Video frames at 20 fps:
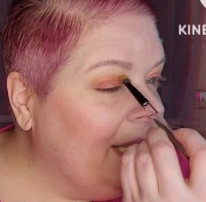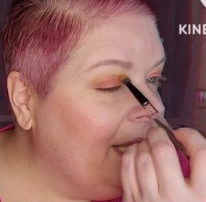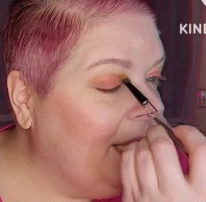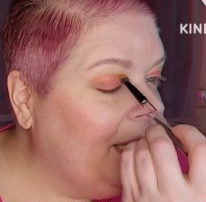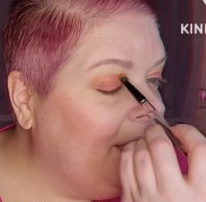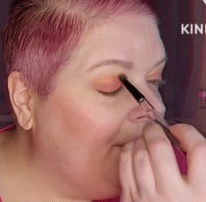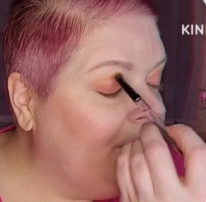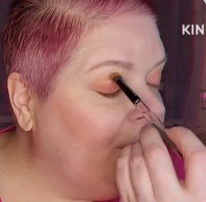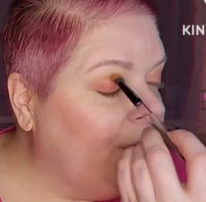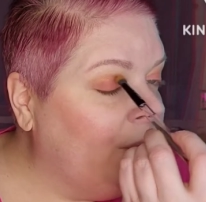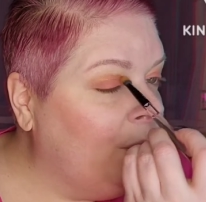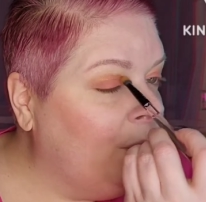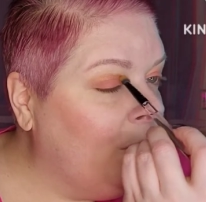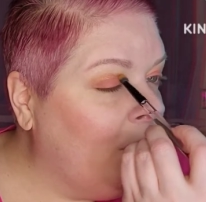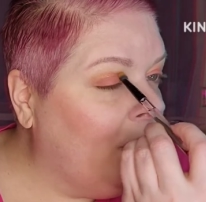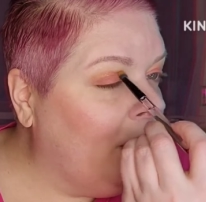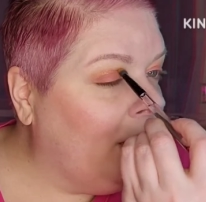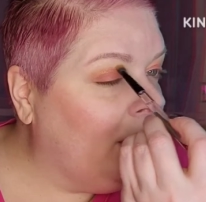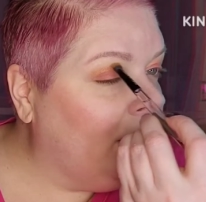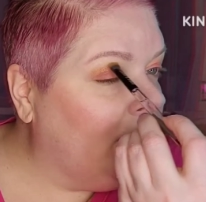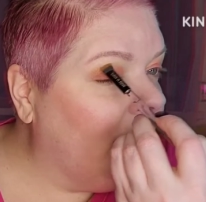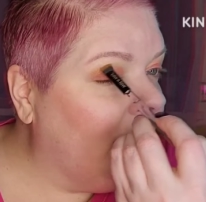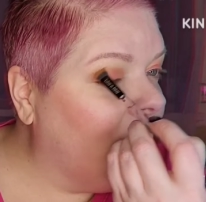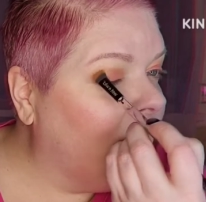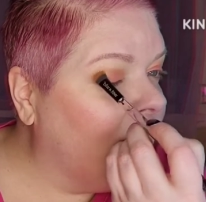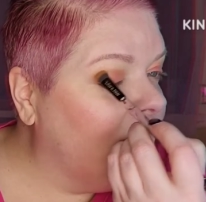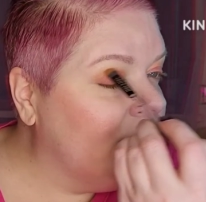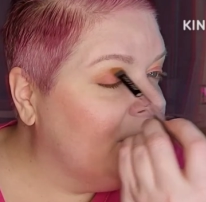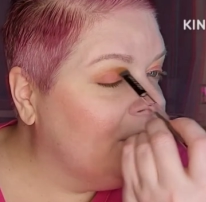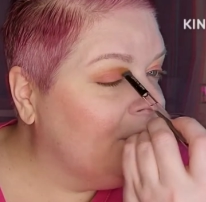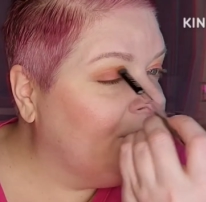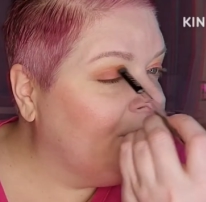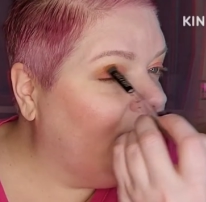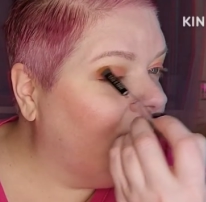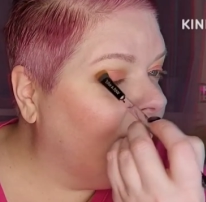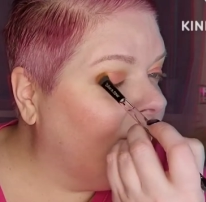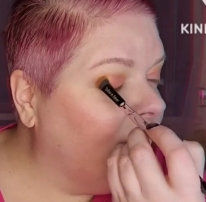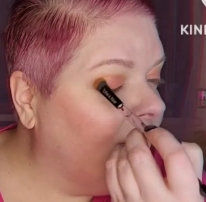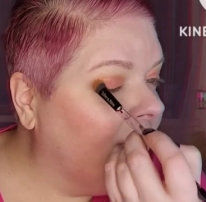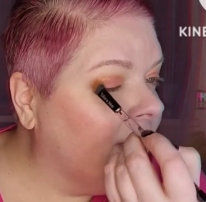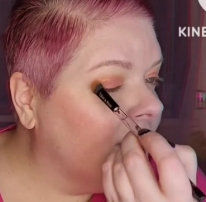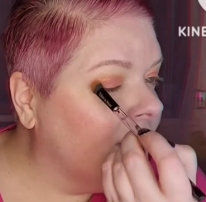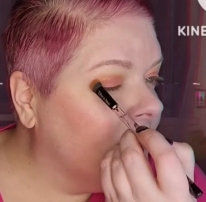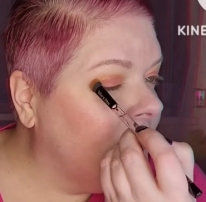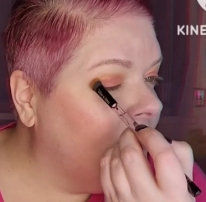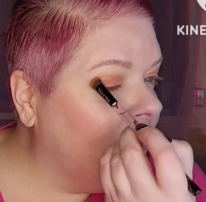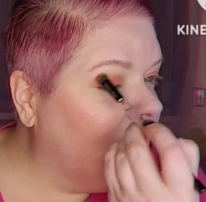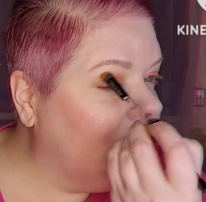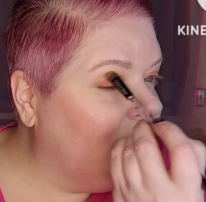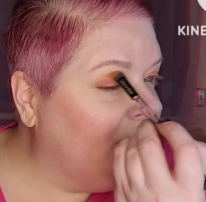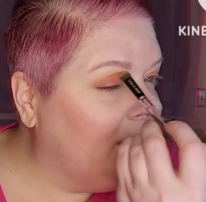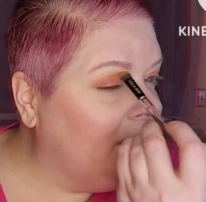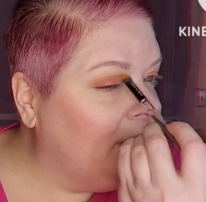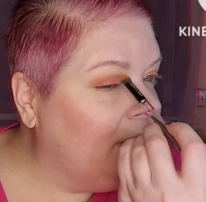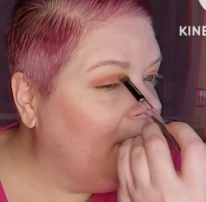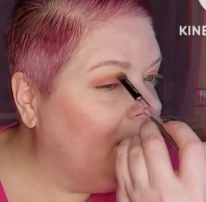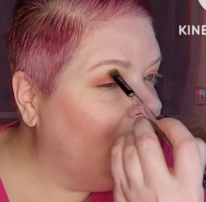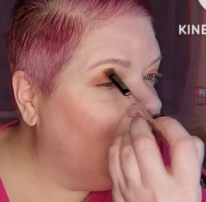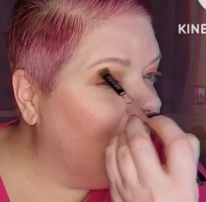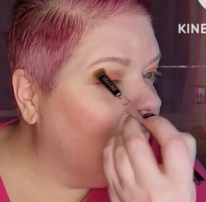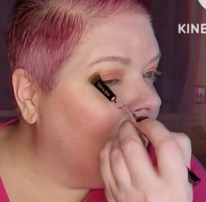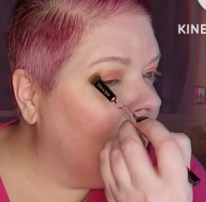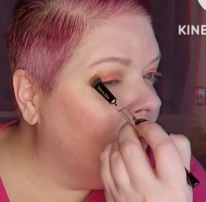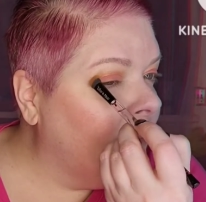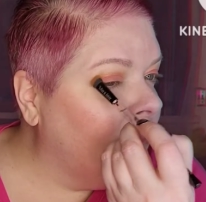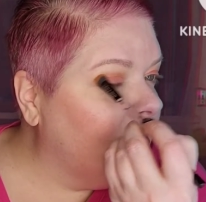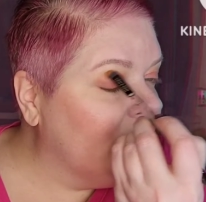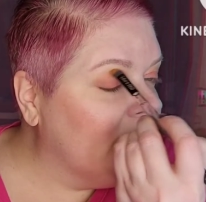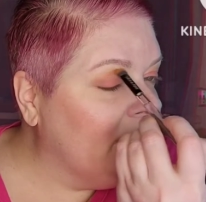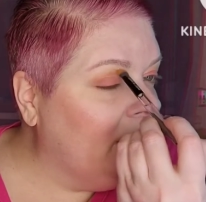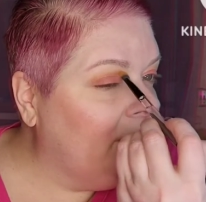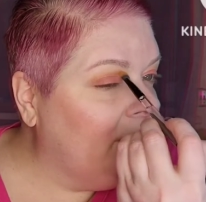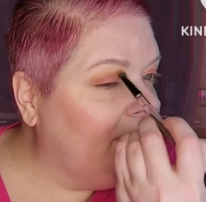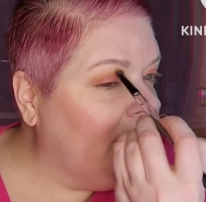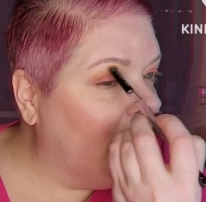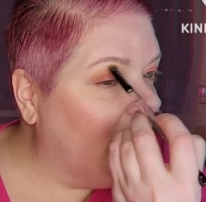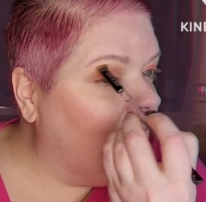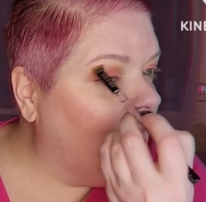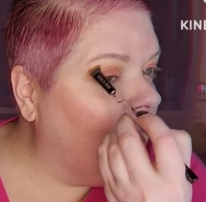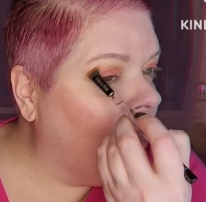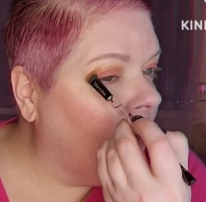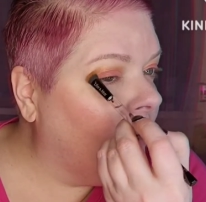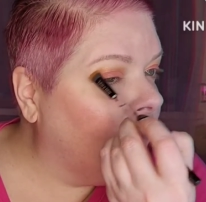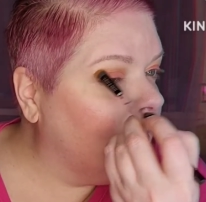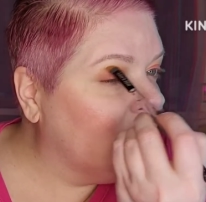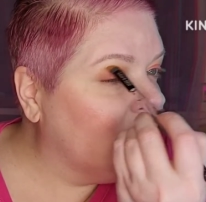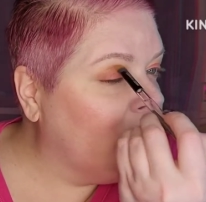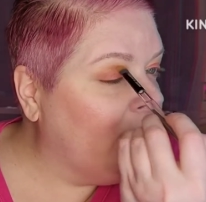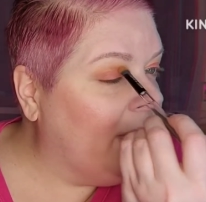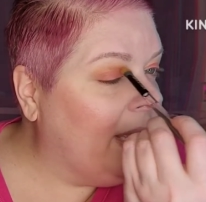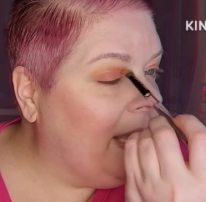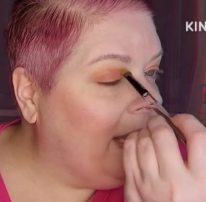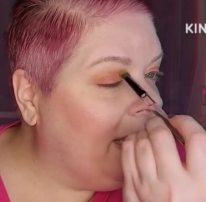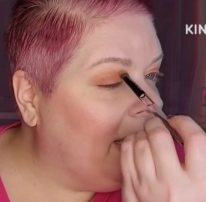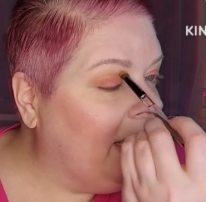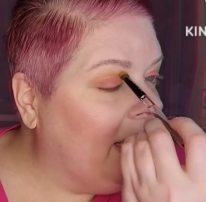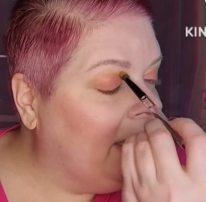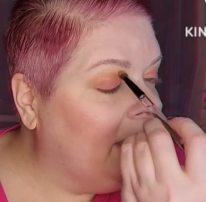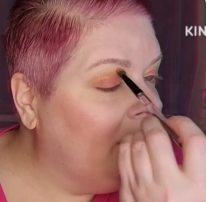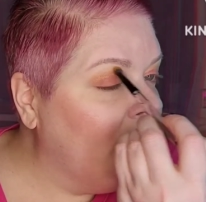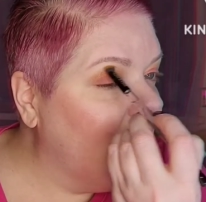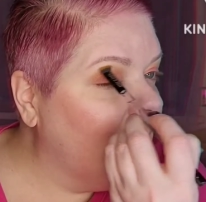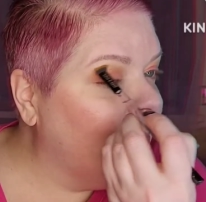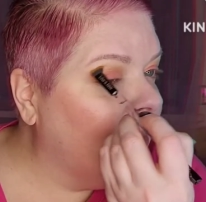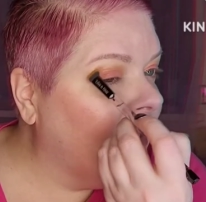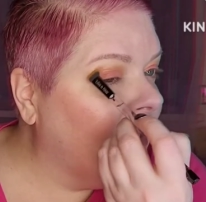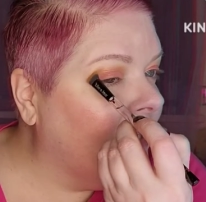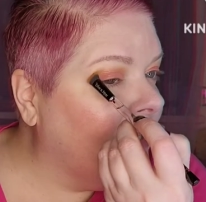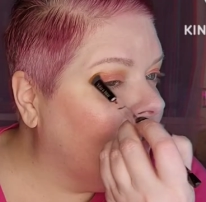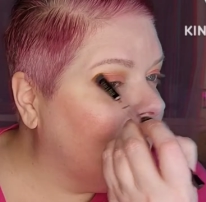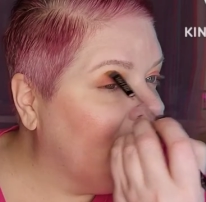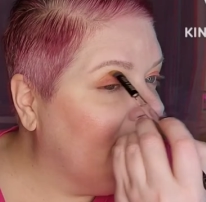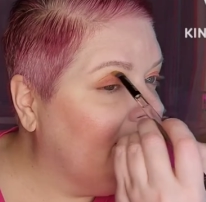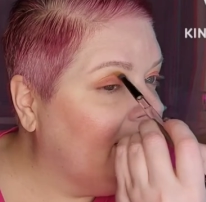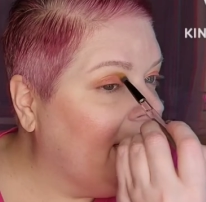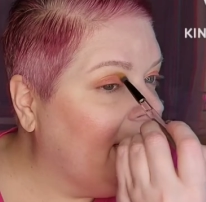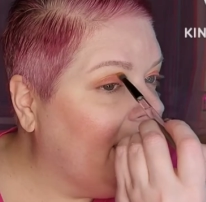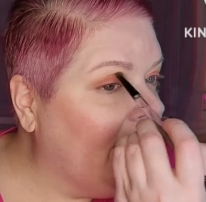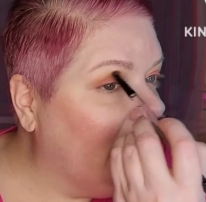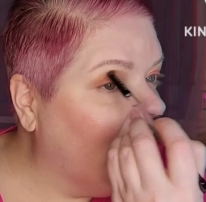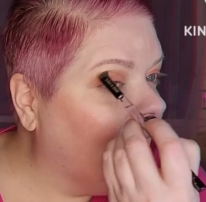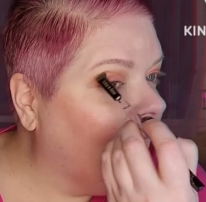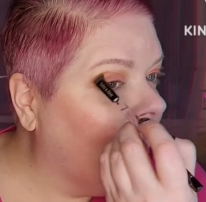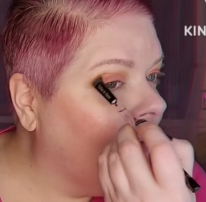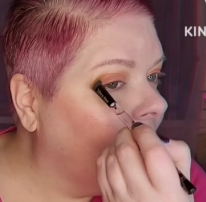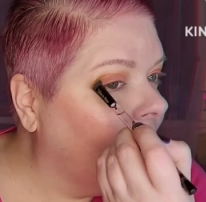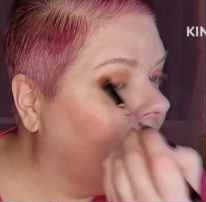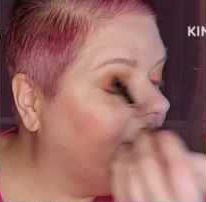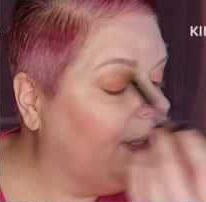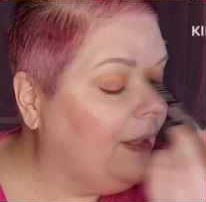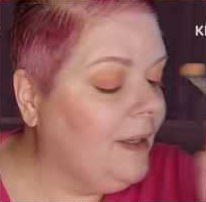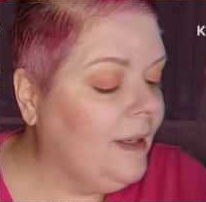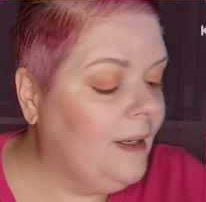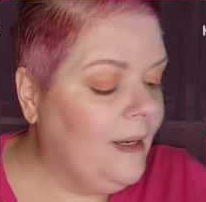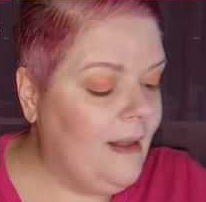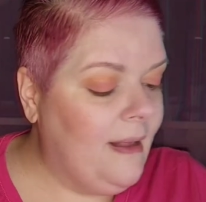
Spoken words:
If you are a good survivalist, you can keep yourself out of harm's way, and it would be easy to hide out there.